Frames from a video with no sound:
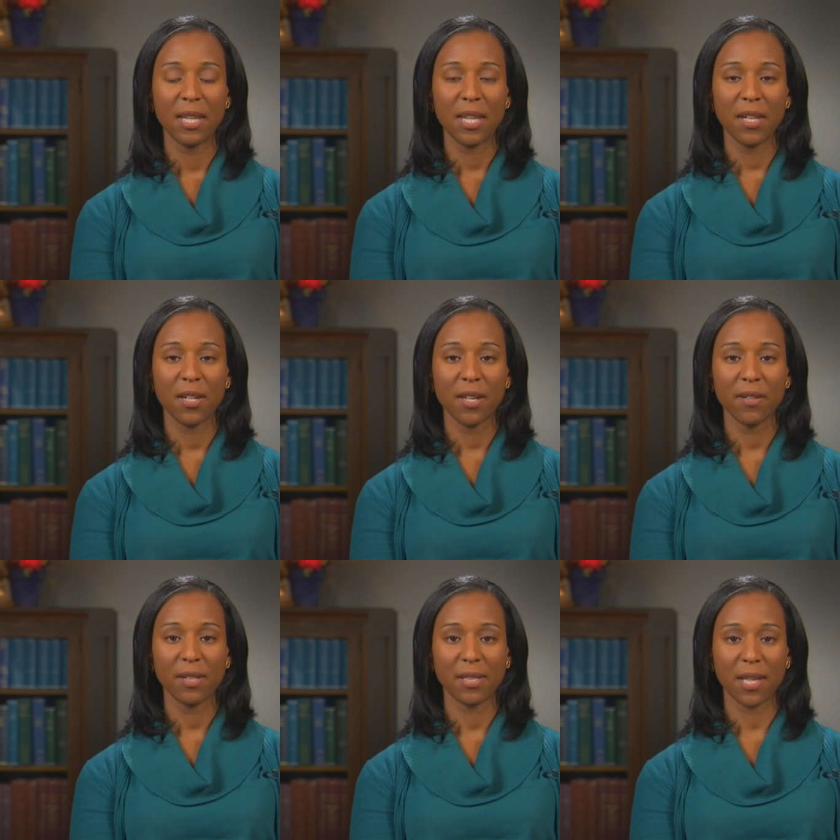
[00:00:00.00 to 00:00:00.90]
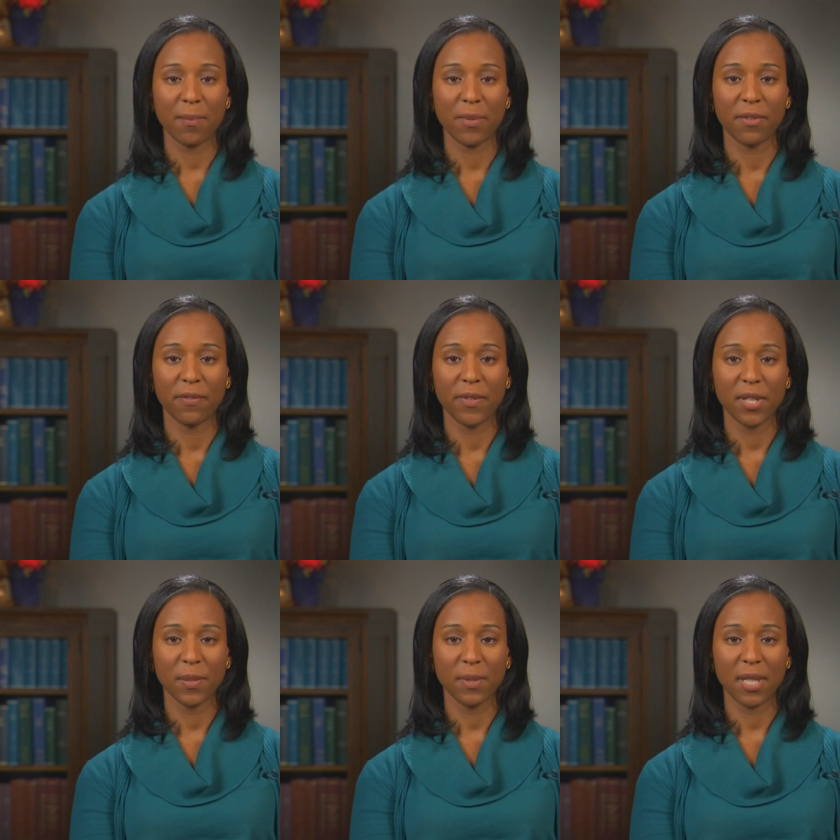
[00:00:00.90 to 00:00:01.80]
In another example,
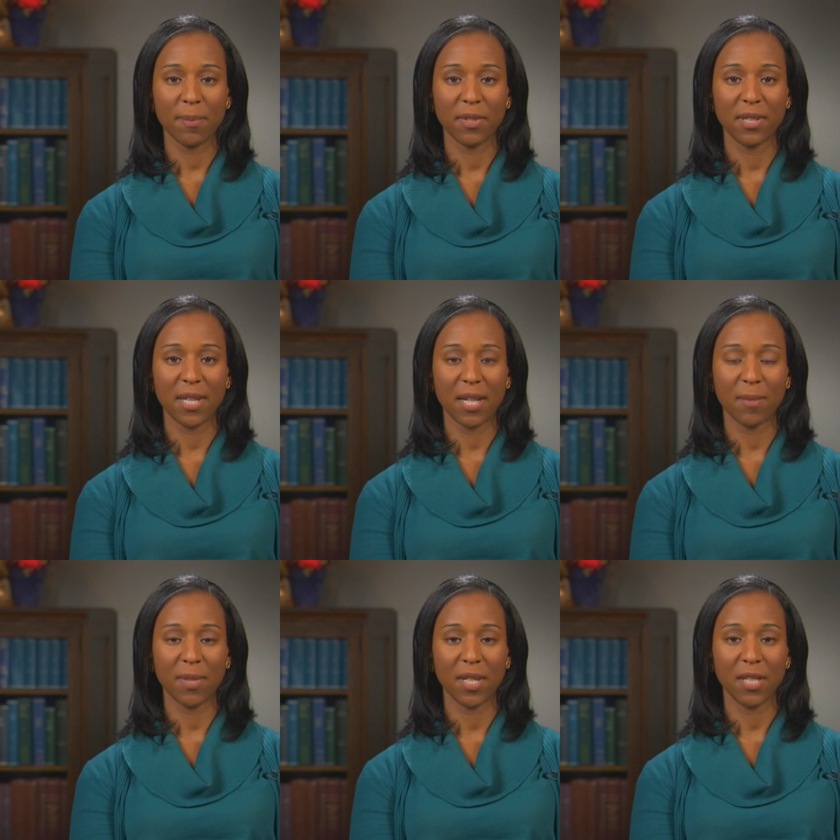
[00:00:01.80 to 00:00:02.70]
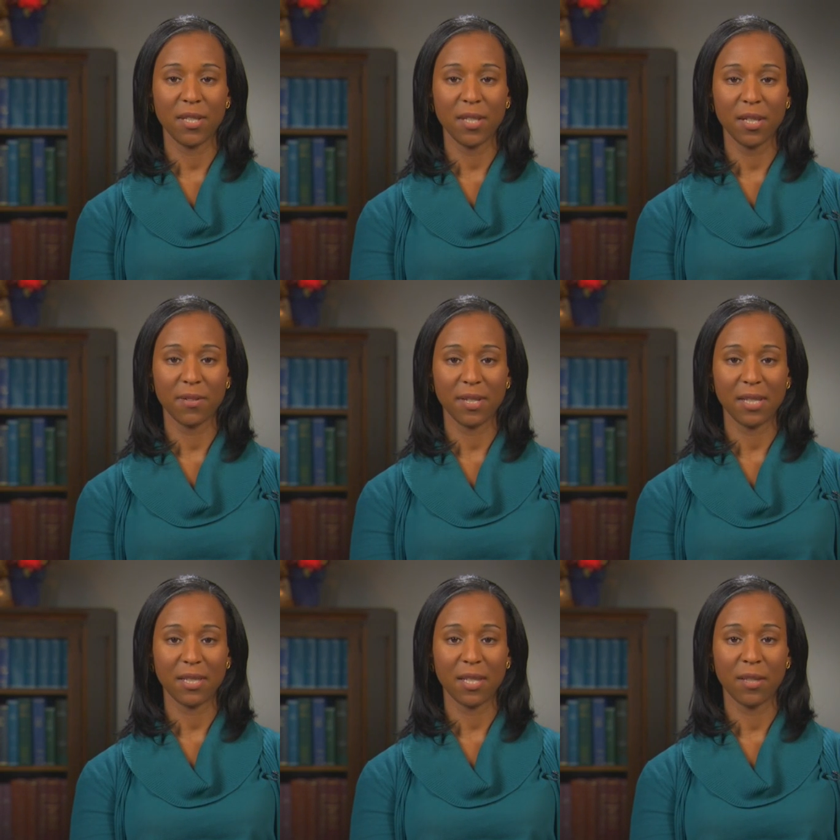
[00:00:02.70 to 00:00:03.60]
VAERS was able to document a
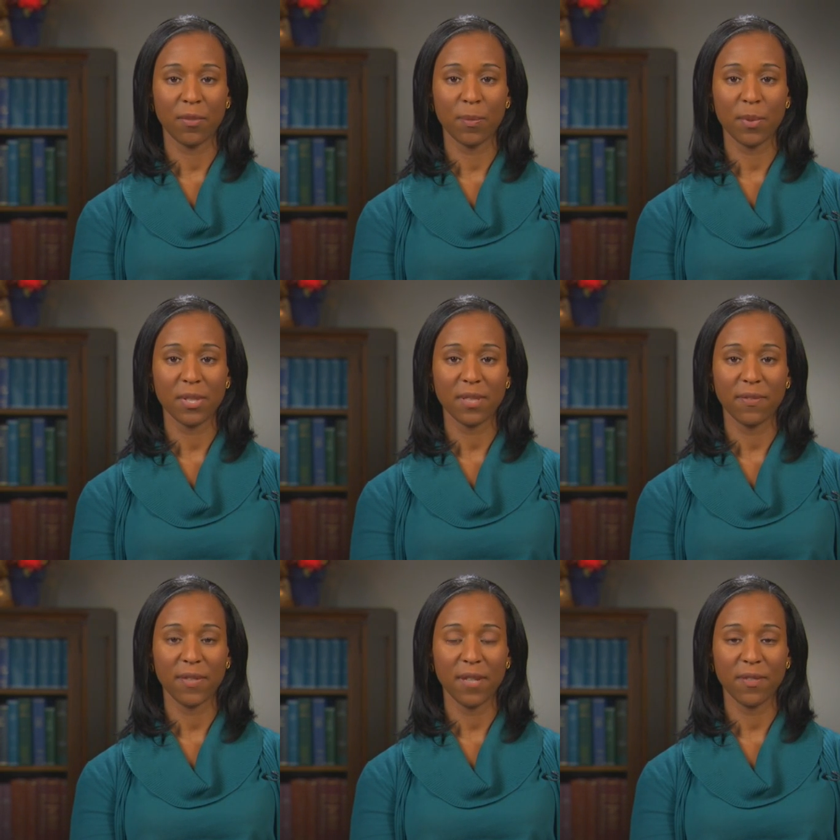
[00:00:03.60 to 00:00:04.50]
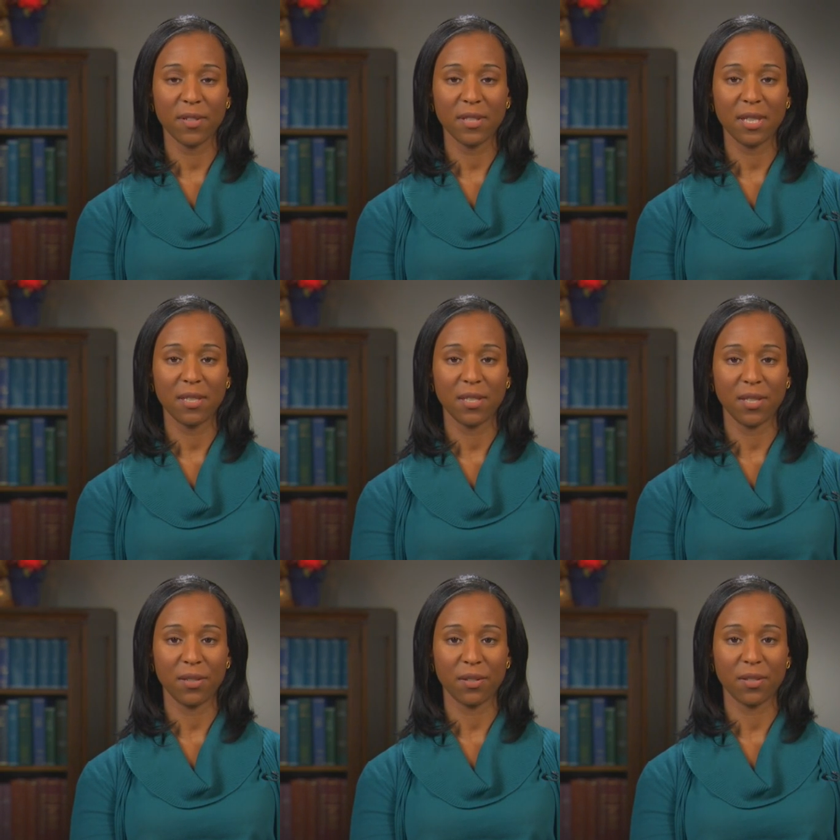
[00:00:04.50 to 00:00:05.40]
decrease in the reports of fevers and
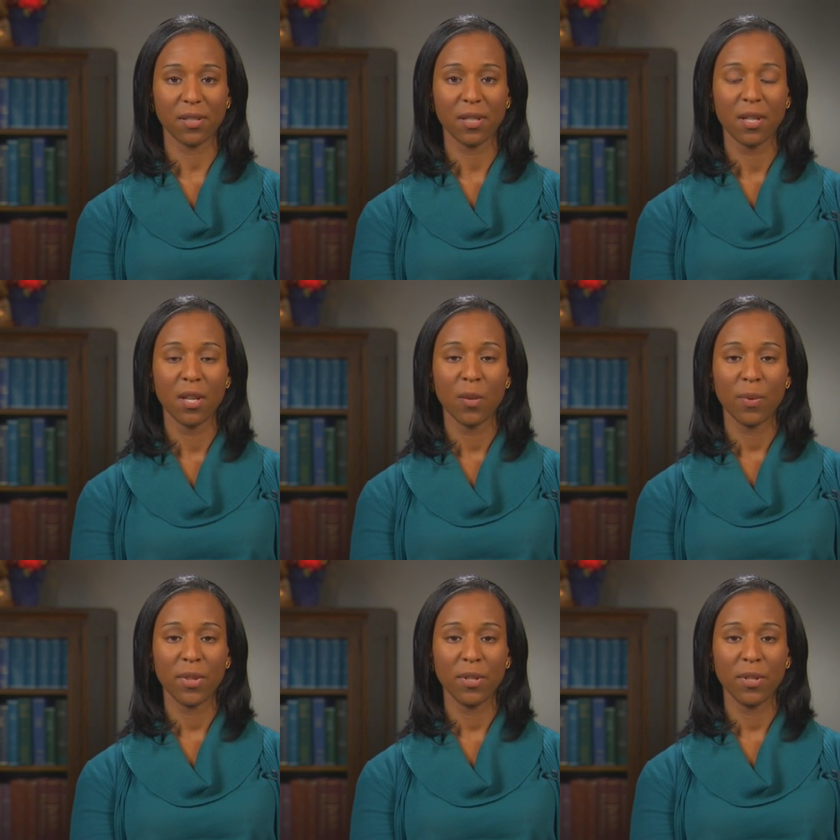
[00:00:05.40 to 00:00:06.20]
seizures when the